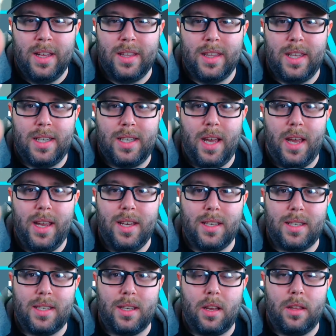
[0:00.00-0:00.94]
The
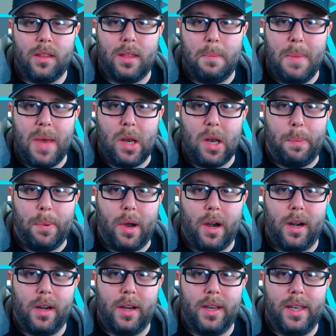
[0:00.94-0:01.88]
dice, the metal
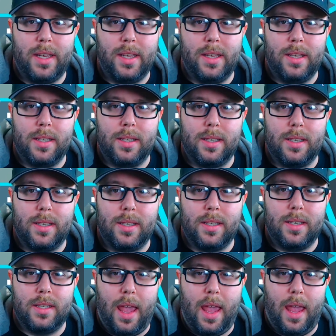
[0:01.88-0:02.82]
part is
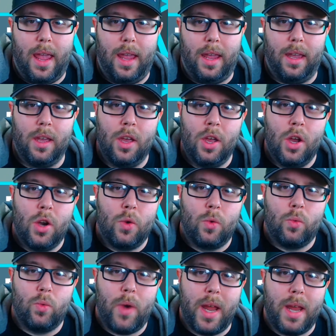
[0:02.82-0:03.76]
a
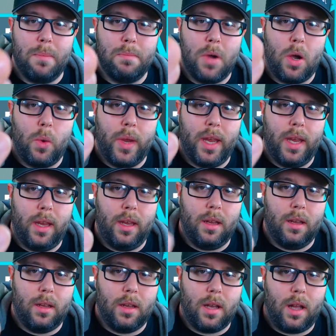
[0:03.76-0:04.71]

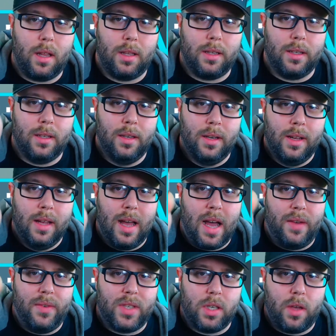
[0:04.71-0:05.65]
rainbowy color.
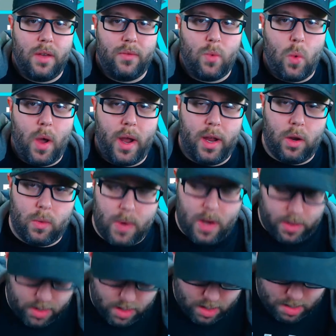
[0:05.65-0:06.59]
Obviously you have white
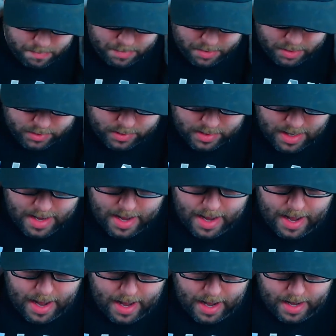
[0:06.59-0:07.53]
around the numbers,
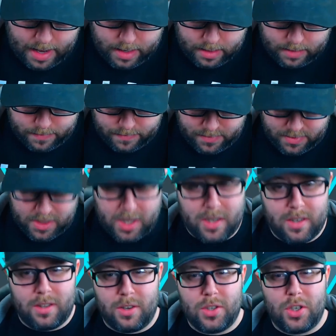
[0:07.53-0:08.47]
and
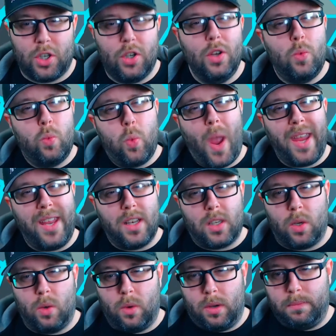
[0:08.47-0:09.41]
there's a good weight
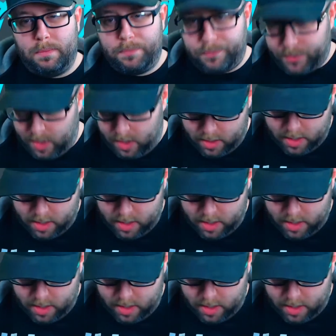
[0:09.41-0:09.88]
to them, you